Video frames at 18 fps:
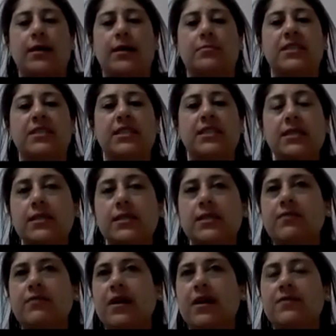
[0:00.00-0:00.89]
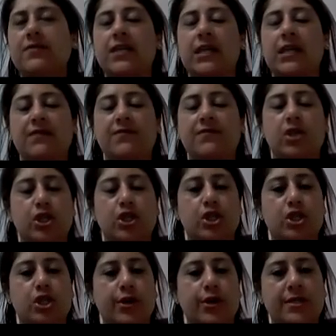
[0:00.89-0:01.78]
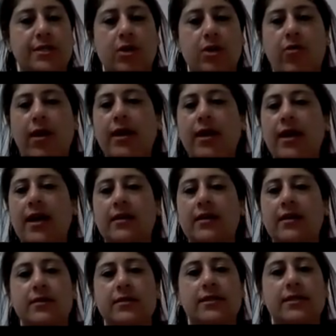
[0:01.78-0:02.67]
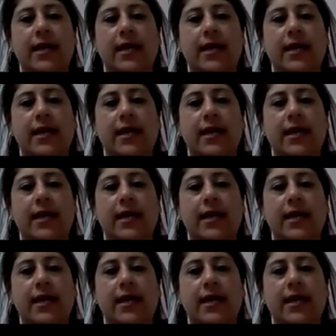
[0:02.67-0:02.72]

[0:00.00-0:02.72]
dinners in front of television shows, the greyhounds.